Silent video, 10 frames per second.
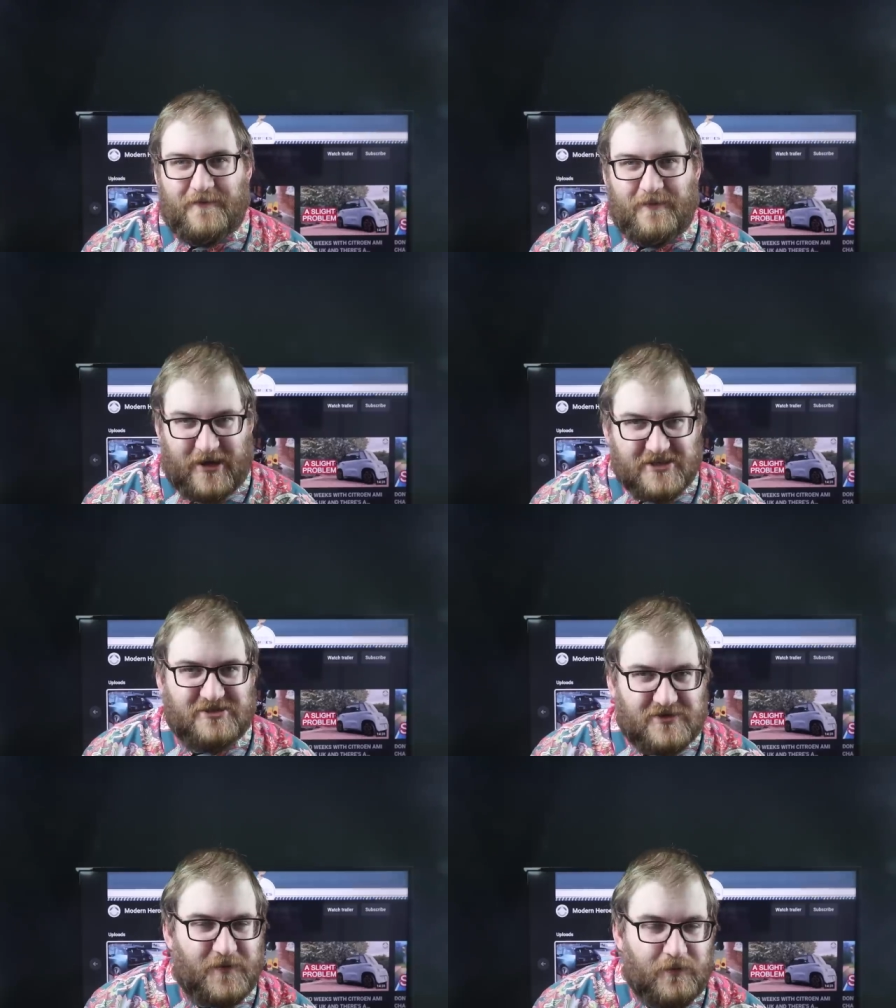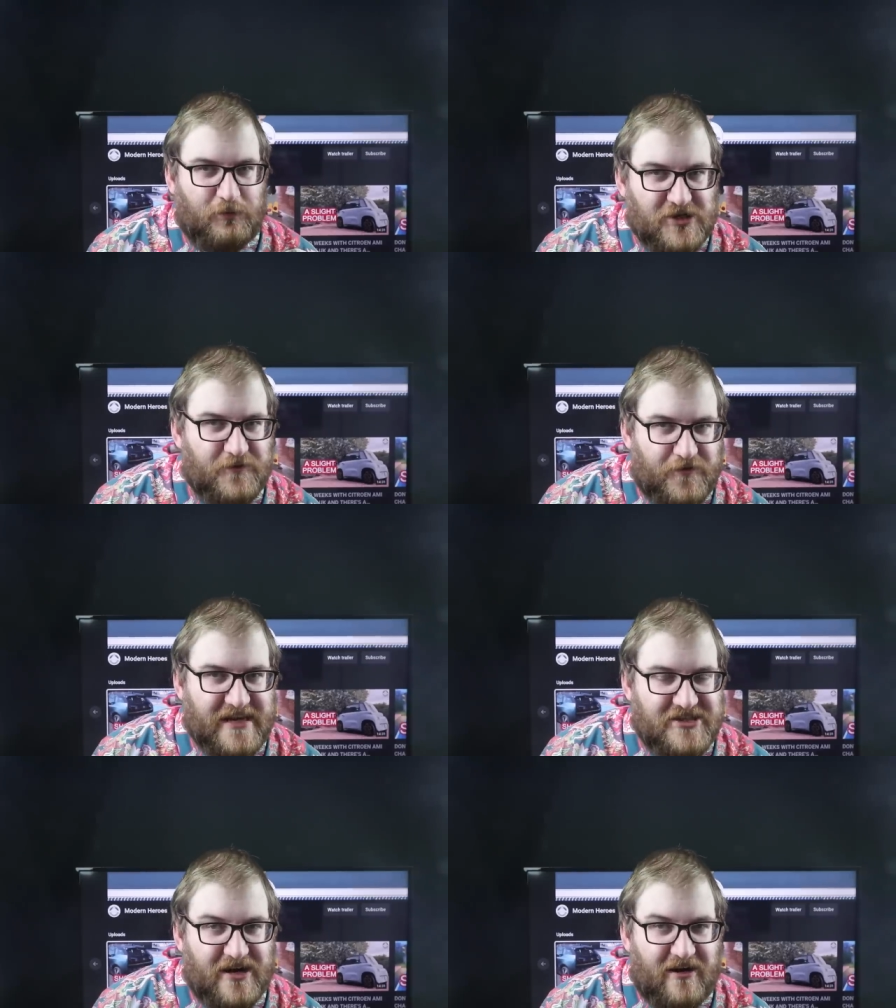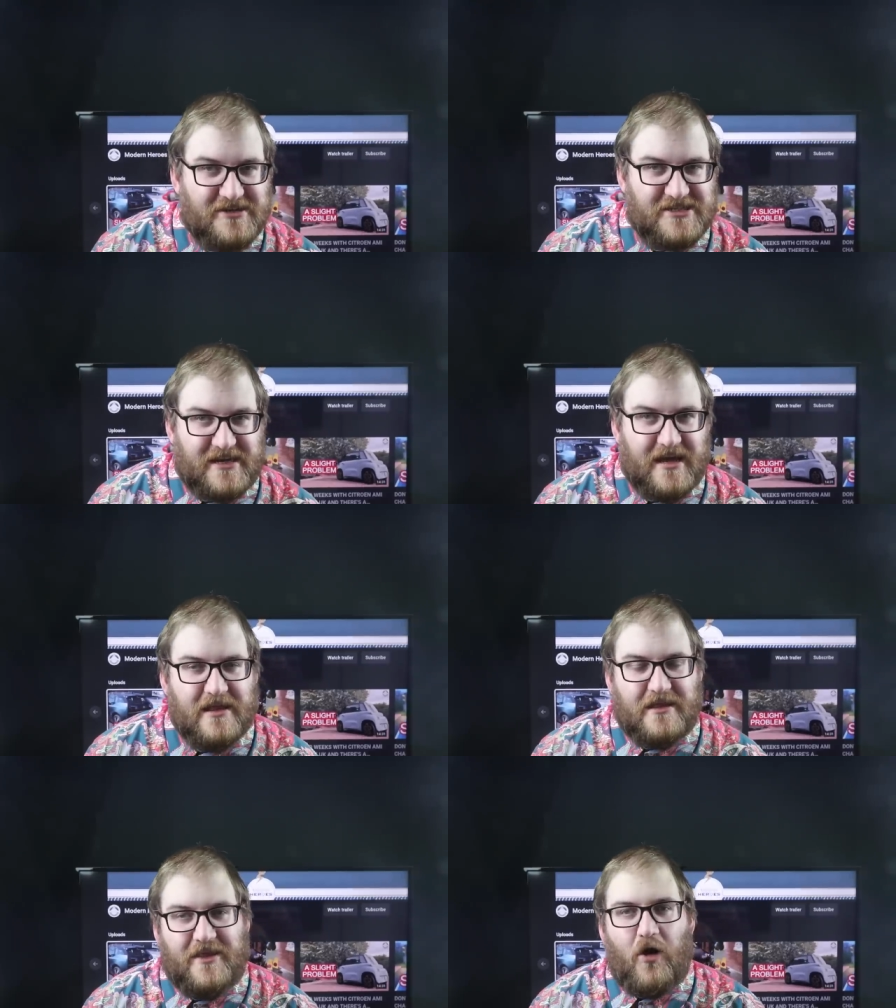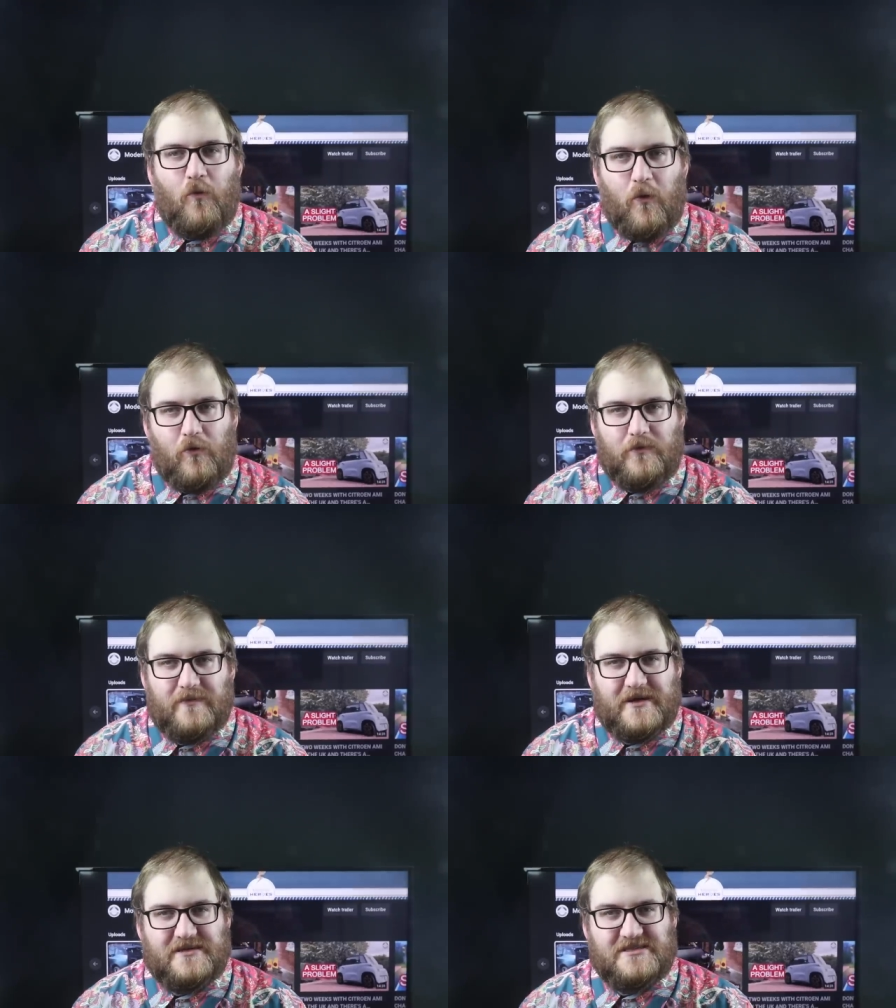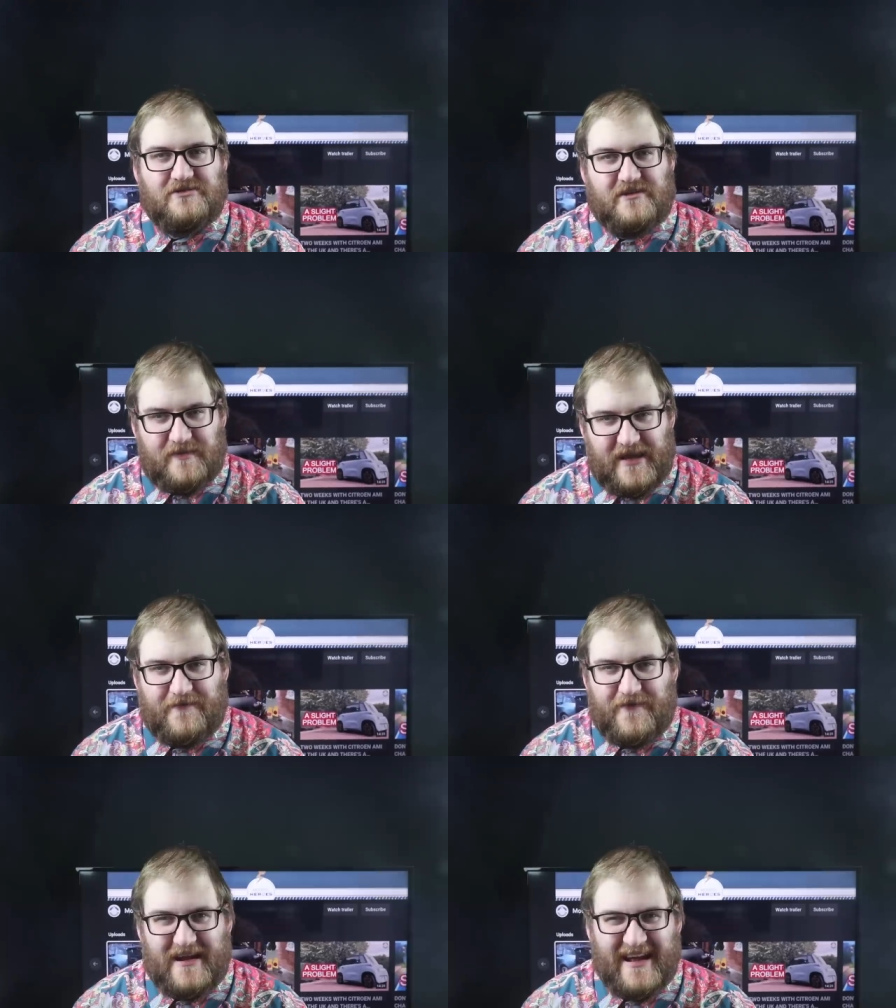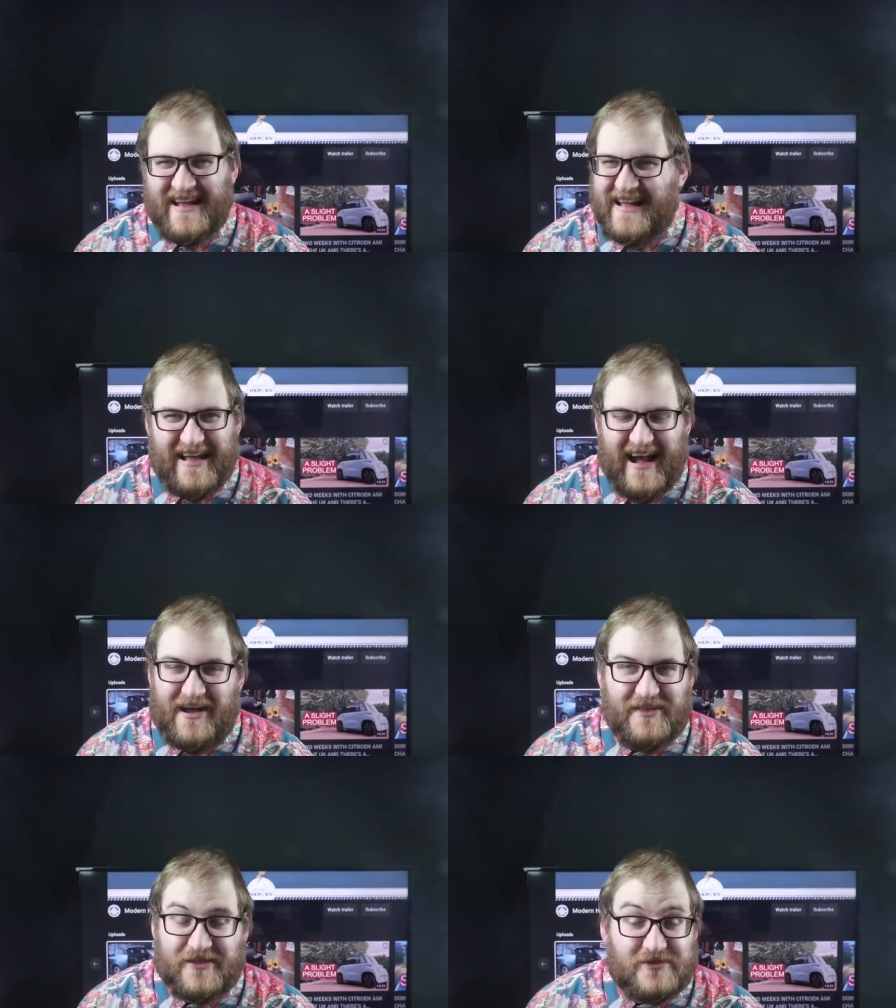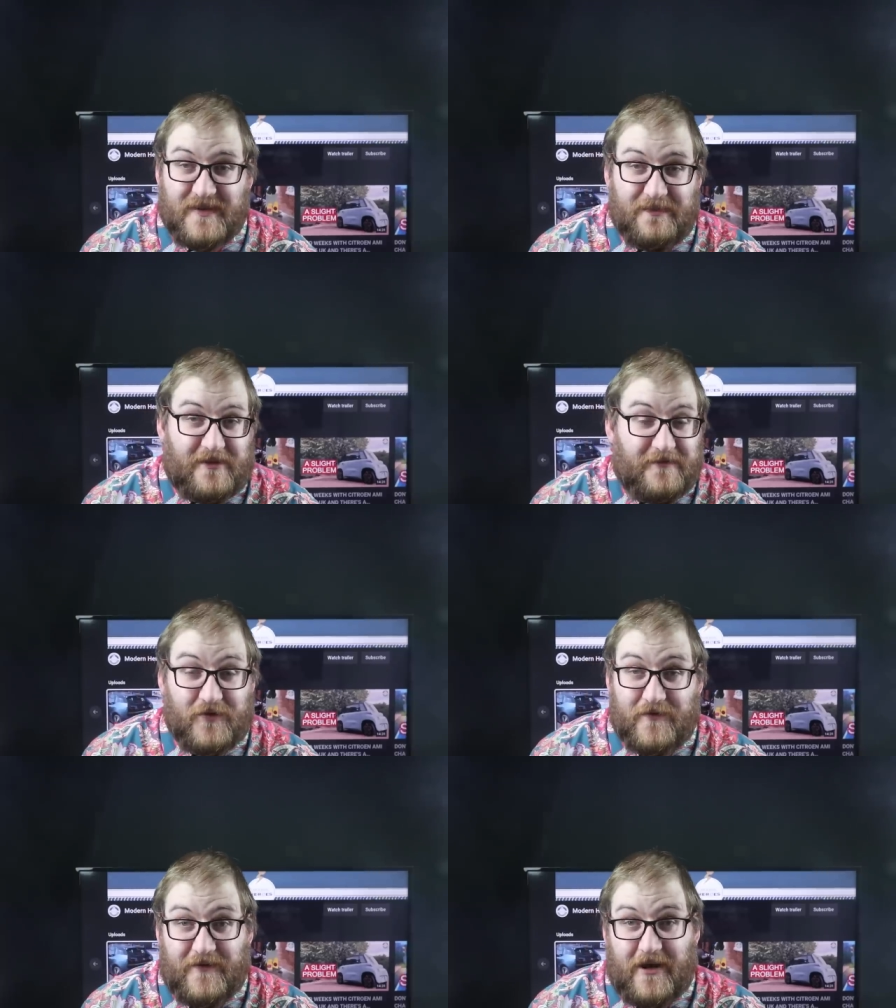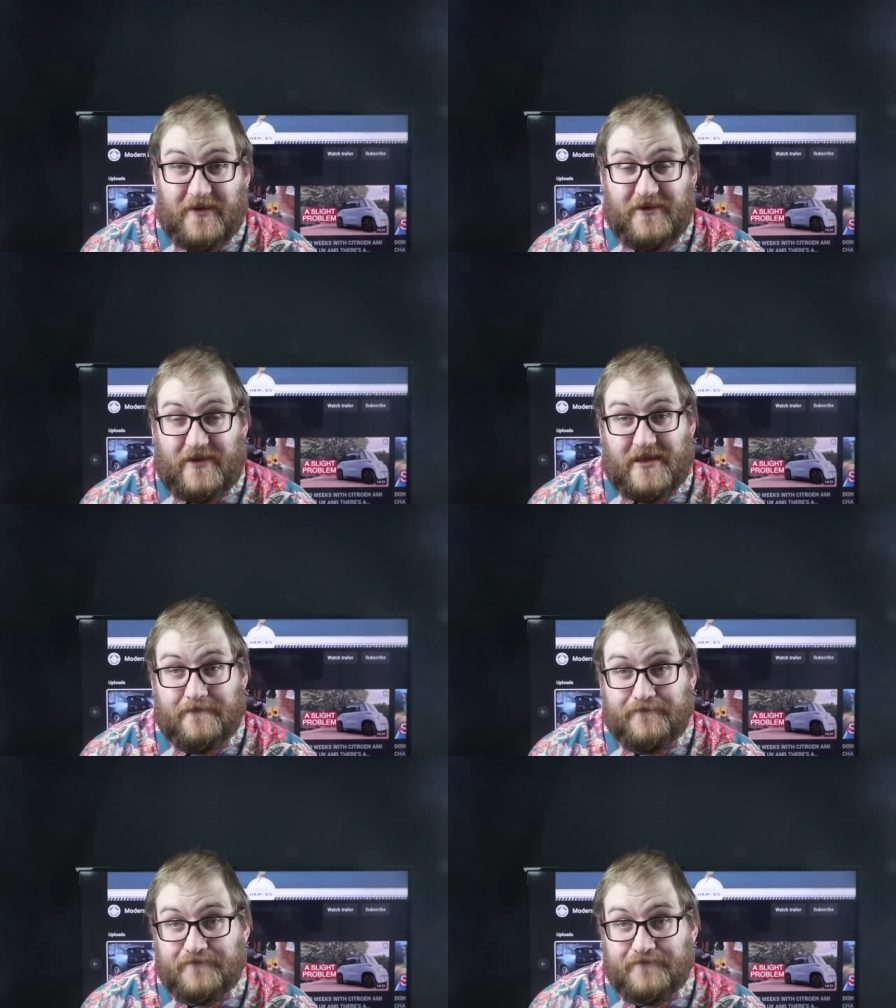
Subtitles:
because there was free charging that now won't because you need to pay for it, I think those people are few and far between.